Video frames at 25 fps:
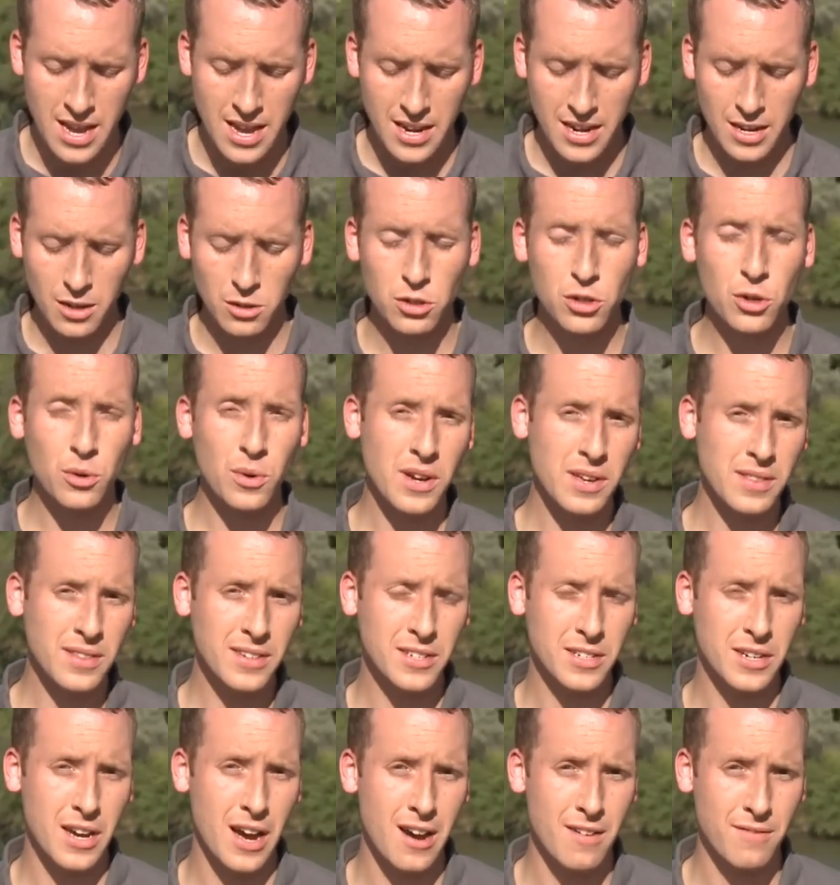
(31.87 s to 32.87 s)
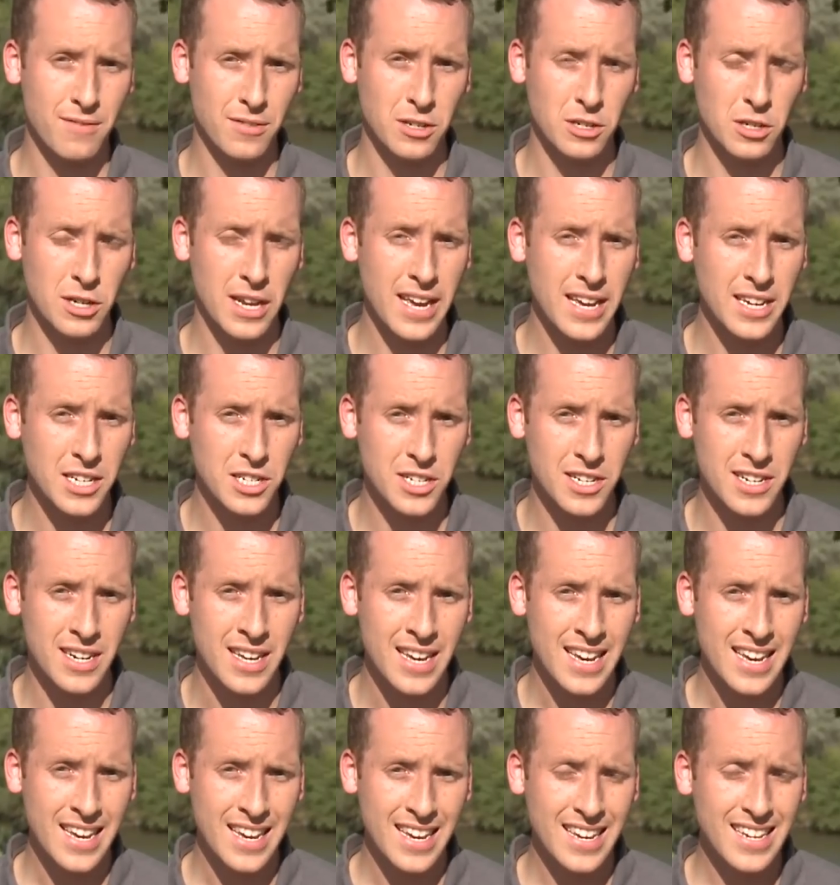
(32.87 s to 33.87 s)
Now, during this confrontation,
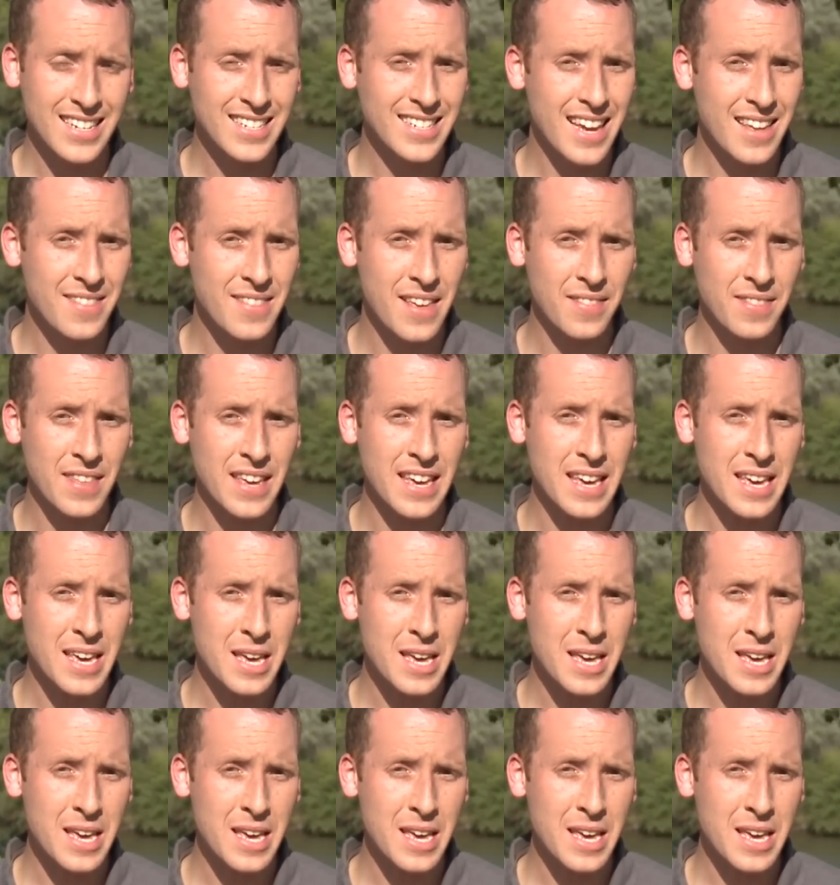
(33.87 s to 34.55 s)
he said that the